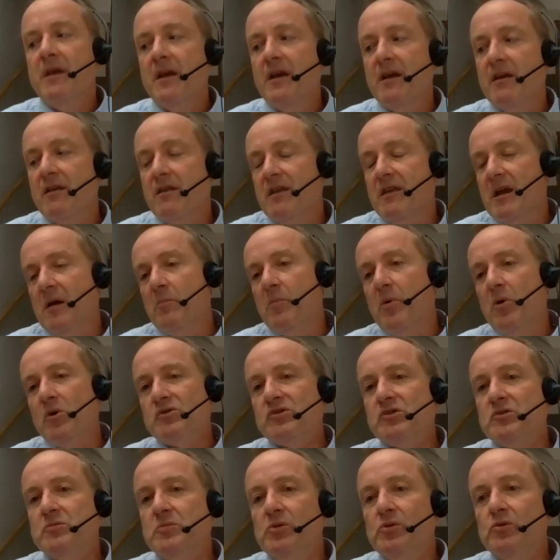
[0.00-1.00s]
think
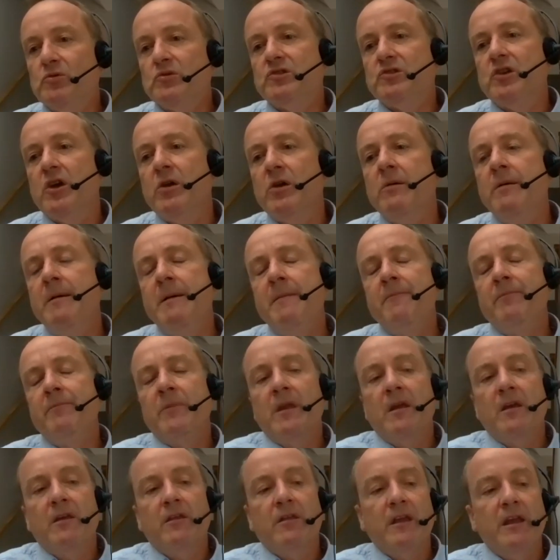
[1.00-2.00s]
possible. So
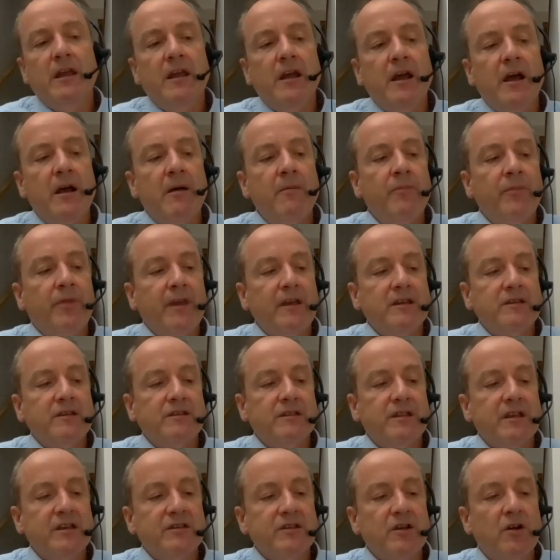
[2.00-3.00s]

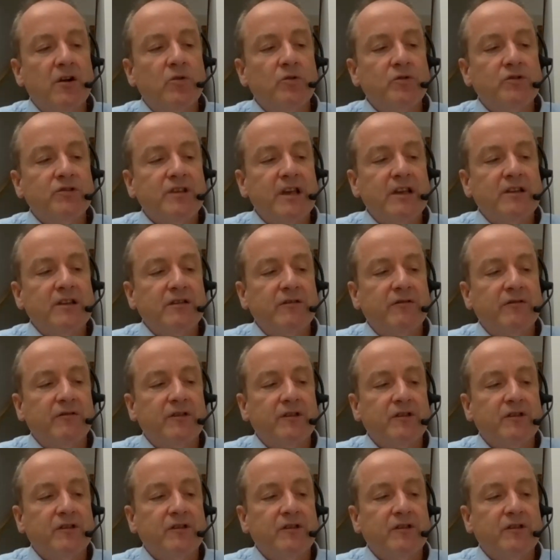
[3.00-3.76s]
there's a whole set of